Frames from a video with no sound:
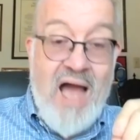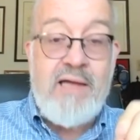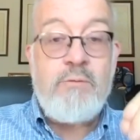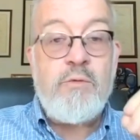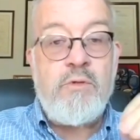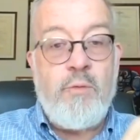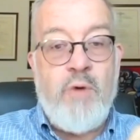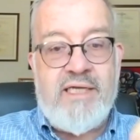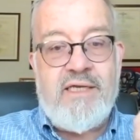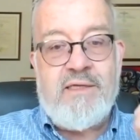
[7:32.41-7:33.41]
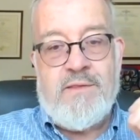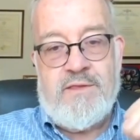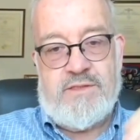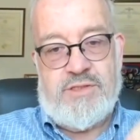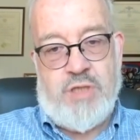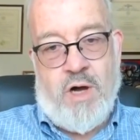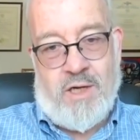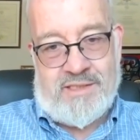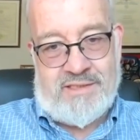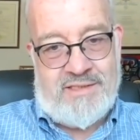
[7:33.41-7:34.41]
I will wake the
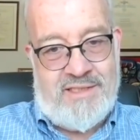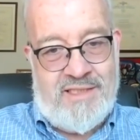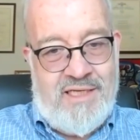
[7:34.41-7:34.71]
dawn.